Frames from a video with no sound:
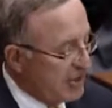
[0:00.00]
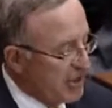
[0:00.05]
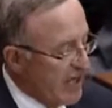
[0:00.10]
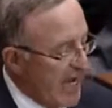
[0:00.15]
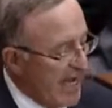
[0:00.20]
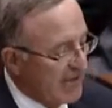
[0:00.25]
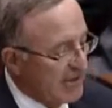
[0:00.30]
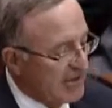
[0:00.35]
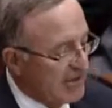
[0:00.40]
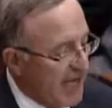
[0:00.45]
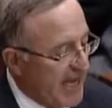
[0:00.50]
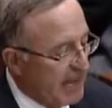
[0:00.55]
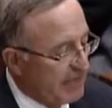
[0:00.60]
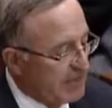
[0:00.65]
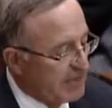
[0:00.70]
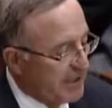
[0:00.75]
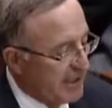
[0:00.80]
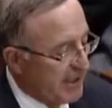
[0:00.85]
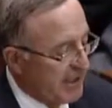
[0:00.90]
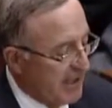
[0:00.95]
John
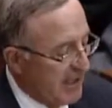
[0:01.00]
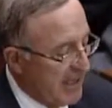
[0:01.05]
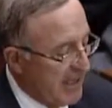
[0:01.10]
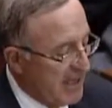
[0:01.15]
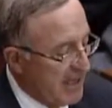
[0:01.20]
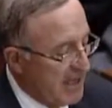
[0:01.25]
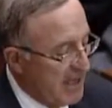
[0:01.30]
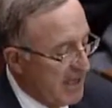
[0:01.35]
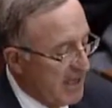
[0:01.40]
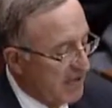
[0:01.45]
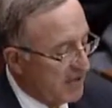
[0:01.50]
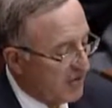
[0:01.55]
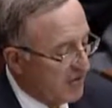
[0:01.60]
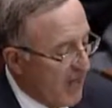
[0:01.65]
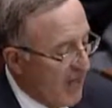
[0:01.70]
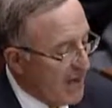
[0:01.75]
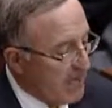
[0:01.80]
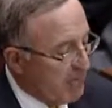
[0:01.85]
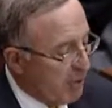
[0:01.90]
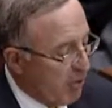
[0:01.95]
Sampson.
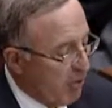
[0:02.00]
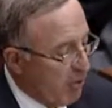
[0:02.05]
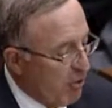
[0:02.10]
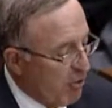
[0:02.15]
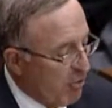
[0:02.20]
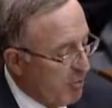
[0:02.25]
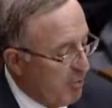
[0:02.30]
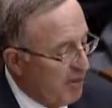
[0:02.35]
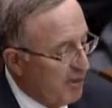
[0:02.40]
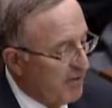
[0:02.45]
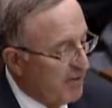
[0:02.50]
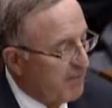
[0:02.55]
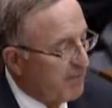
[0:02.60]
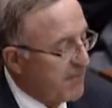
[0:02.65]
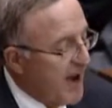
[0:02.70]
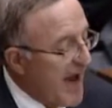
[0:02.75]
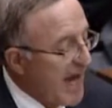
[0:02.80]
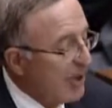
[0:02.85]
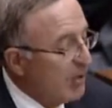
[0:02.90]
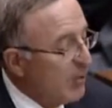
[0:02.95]
Same group the
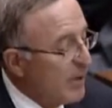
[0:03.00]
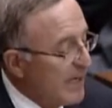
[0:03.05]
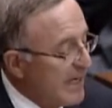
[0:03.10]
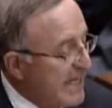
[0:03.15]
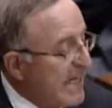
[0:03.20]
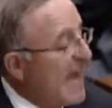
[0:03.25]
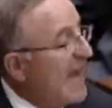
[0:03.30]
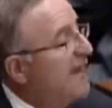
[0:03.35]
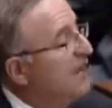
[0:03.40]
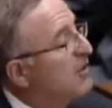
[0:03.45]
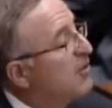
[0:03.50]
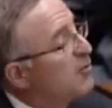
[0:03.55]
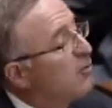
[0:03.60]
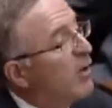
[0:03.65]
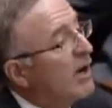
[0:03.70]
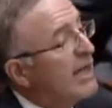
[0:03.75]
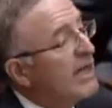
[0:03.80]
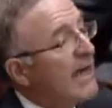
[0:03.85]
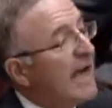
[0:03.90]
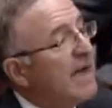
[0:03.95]
following day, the
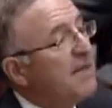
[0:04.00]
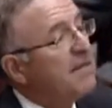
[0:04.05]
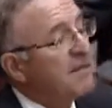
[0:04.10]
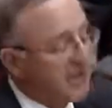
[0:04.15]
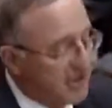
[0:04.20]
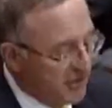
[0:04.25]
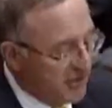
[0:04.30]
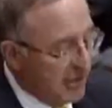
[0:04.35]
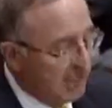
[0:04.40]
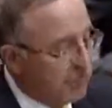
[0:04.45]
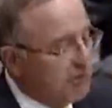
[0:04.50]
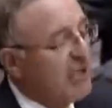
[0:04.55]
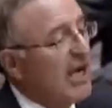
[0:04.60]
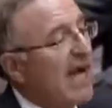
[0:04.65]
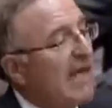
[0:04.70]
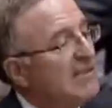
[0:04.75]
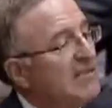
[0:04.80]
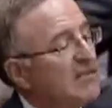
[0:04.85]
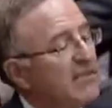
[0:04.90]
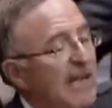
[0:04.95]
28th, except
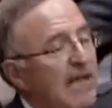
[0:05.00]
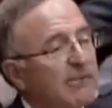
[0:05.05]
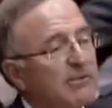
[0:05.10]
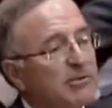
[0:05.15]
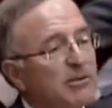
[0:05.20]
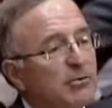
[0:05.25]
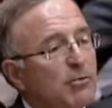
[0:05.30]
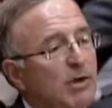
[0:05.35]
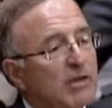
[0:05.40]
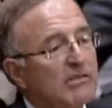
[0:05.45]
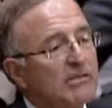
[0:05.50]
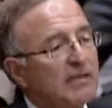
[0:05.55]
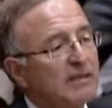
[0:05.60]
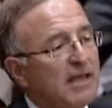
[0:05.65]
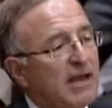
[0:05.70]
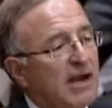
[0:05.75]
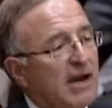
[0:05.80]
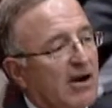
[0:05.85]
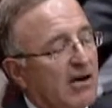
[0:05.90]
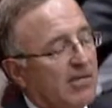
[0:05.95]
John Sampson wasn't
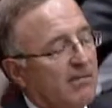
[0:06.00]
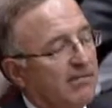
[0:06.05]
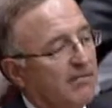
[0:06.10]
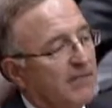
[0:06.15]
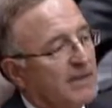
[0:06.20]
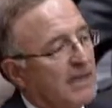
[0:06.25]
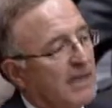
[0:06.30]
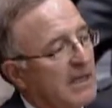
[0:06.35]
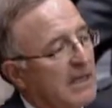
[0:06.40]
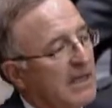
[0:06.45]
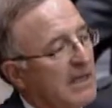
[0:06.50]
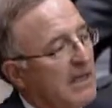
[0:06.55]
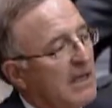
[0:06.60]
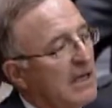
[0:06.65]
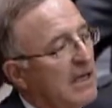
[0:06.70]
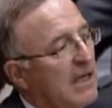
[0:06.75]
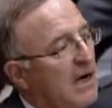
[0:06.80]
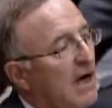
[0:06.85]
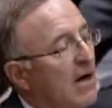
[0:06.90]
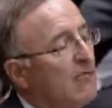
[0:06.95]
there.
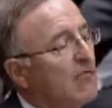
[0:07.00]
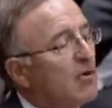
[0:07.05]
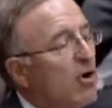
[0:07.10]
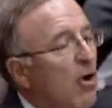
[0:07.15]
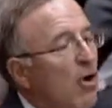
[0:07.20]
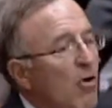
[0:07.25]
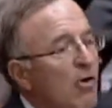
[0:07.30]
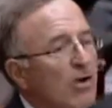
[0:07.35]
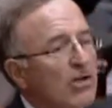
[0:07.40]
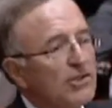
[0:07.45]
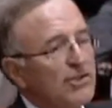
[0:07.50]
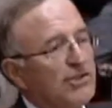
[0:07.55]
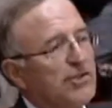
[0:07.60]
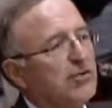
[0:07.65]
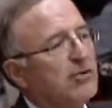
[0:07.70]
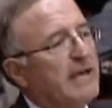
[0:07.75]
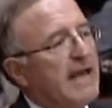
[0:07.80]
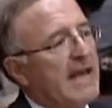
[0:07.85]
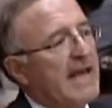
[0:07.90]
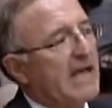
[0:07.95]
Of course
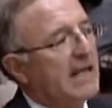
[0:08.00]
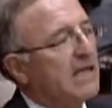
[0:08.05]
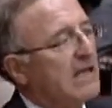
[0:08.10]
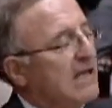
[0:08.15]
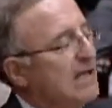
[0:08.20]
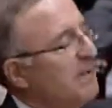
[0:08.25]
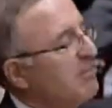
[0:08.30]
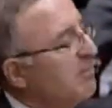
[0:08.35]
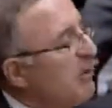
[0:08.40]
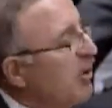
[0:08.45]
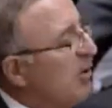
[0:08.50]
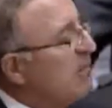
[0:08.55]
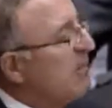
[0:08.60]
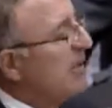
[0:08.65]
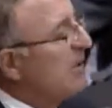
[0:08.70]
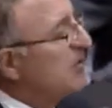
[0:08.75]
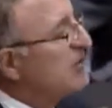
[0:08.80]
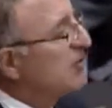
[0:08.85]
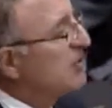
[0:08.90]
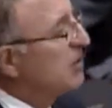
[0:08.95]
you can't get a
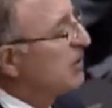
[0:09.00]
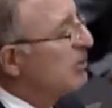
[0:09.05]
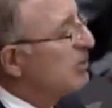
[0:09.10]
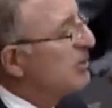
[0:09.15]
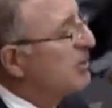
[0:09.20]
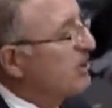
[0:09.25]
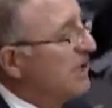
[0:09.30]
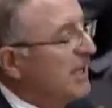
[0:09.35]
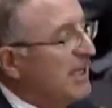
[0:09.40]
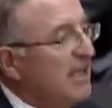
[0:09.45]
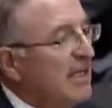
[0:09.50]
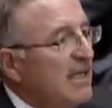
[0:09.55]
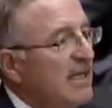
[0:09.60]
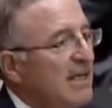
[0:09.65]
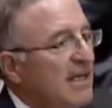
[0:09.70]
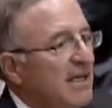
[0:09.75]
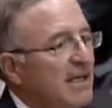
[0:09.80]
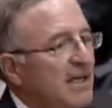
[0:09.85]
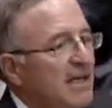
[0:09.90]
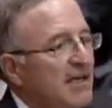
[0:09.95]
permanent solution
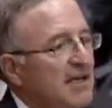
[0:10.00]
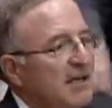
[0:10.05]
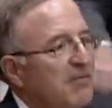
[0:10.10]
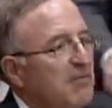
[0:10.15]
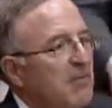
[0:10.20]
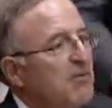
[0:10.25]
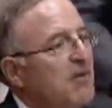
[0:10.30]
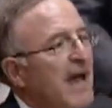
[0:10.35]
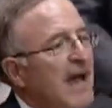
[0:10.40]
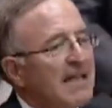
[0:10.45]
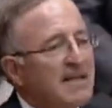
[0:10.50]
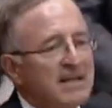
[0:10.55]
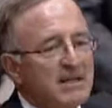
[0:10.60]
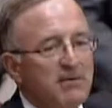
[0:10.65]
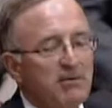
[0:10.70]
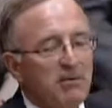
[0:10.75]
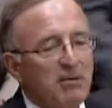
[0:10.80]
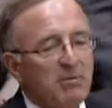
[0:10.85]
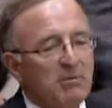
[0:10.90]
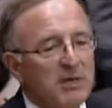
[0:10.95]
if you've got
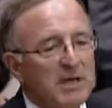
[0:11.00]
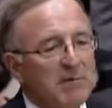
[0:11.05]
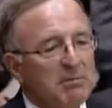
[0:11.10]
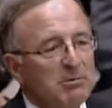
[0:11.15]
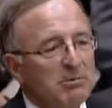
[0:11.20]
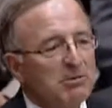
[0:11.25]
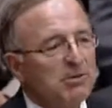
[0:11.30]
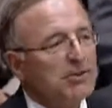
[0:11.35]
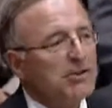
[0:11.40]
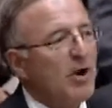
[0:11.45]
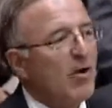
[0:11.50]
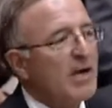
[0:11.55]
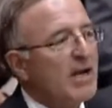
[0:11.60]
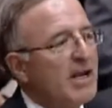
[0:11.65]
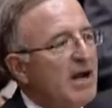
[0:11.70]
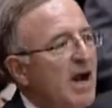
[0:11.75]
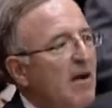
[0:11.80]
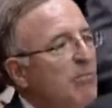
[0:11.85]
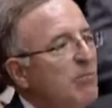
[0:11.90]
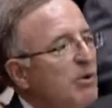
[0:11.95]
different people
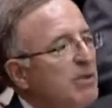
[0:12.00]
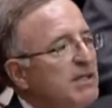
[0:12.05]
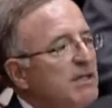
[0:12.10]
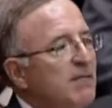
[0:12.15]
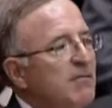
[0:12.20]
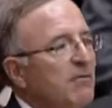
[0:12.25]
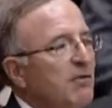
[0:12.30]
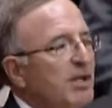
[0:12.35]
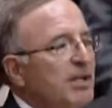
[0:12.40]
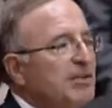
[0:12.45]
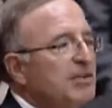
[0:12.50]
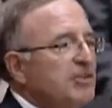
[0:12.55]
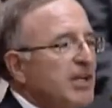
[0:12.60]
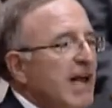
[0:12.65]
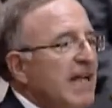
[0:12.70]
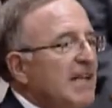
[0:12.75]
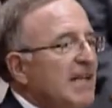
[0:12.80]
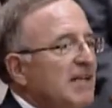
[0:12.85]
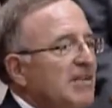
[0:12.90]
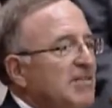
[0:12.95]
showing up with different
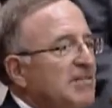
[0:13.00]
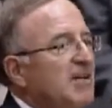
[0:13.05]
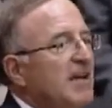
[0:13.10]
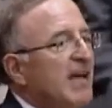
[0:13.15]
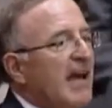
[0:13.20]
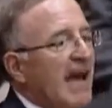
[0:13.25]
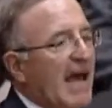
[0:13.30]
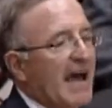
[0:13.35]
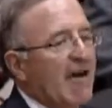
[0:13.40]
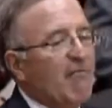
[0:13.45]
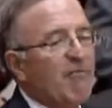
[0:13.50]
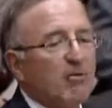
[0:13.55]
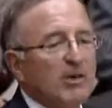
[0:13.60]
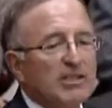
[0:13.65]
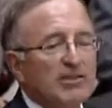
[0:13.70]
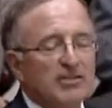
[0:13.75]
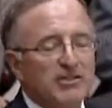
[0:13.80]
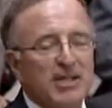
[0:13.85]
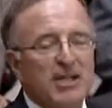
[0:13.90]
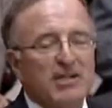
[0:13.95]
agendas
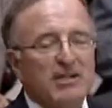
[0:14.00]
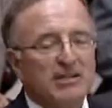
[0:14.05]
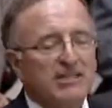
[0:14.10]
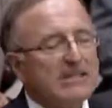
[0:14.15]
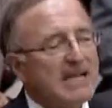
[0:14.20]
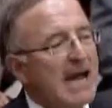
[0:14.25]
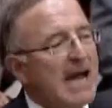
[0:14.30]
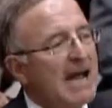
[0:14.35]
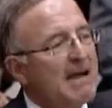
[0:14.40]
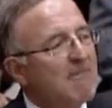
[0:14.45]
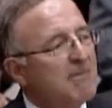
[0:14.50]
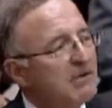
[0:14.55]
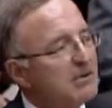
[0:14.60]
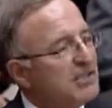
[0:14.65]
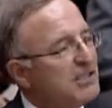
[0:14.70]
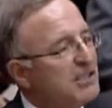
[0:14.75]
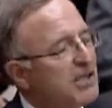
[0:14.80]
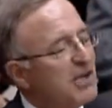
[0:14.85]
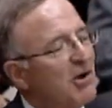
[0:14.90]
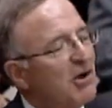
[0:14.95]
every single time there's
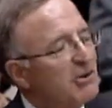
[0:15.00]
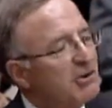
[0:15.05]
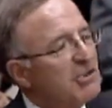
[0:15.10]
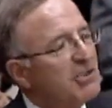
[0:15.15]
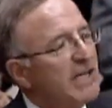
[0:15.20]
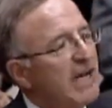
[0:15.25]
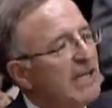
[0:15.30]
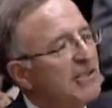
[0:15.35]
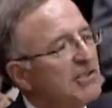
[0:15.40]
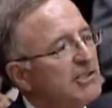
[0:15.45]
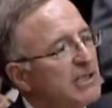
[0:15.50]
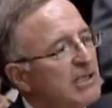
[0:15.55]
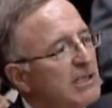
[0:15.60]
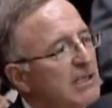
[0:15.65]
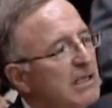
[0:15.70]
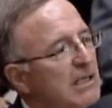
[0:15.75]
a negotiation.